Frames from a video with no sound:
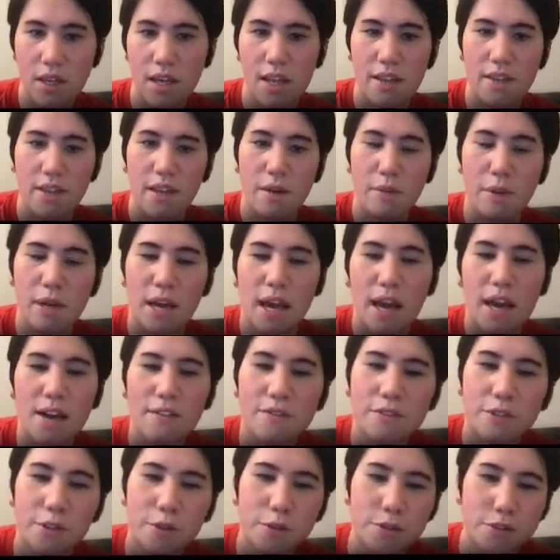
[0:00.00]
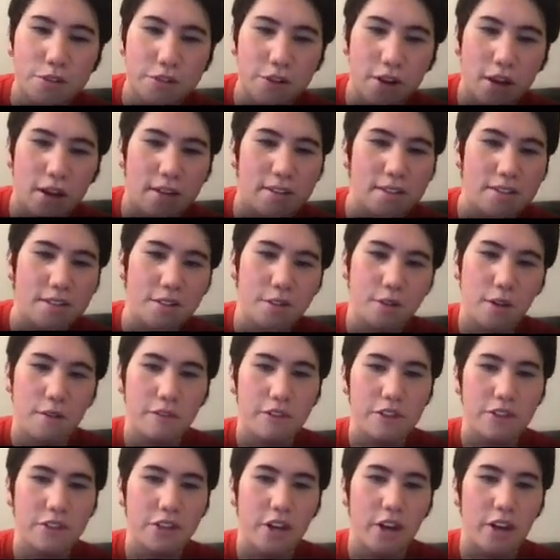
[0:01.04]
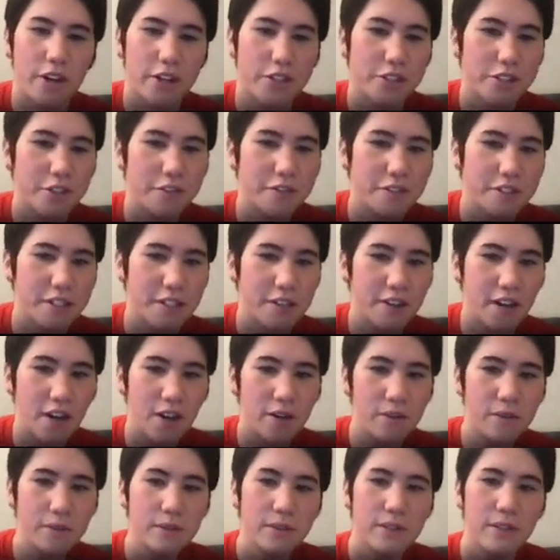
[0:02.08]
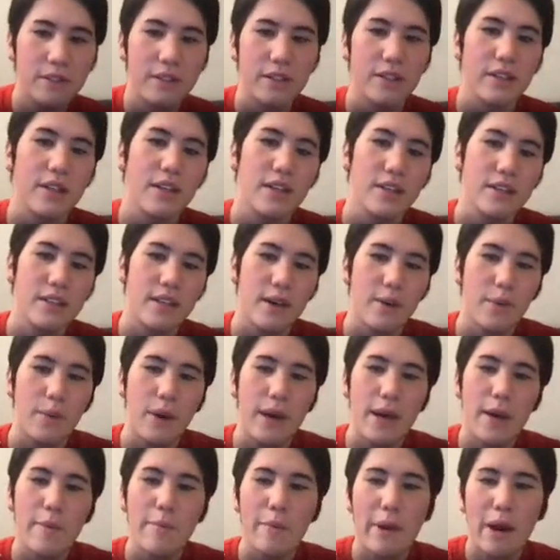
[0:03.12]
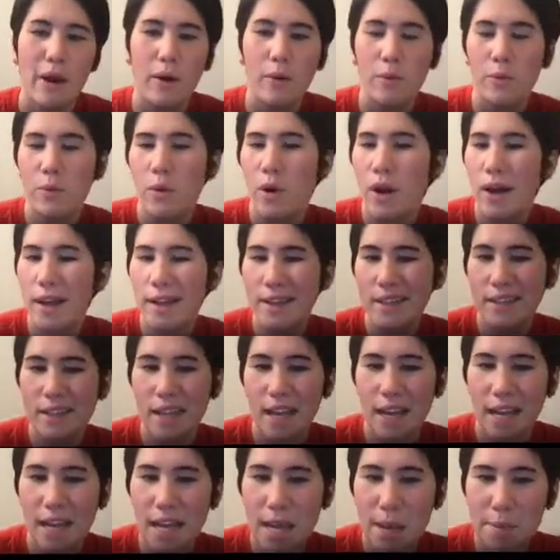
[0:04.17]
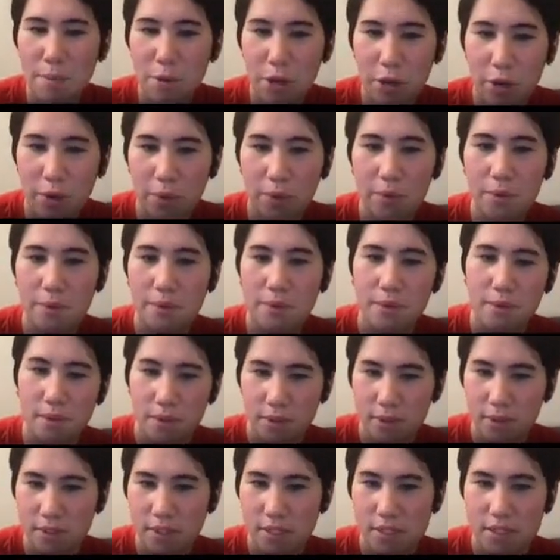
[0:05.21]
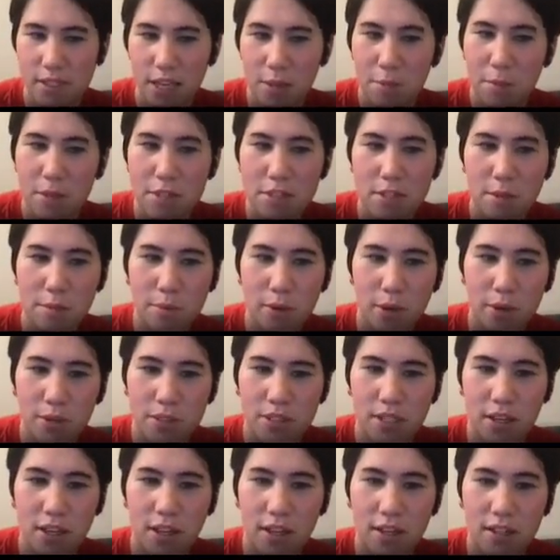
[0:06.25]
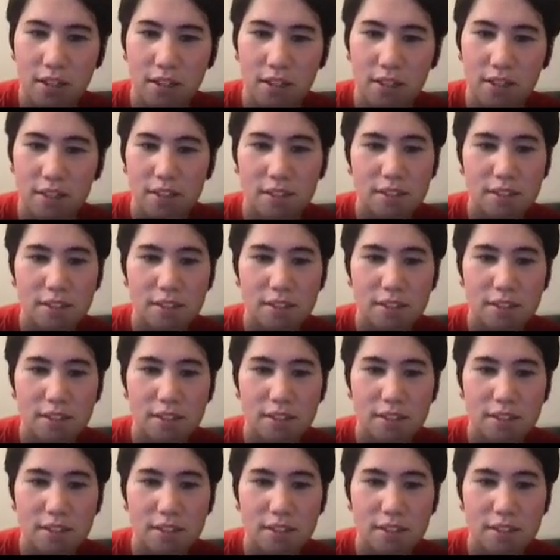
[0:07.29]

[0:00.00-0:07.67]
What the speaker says: Then we have neutrons who have a charge of 0. They weigh about 1 AMU, same as the proton.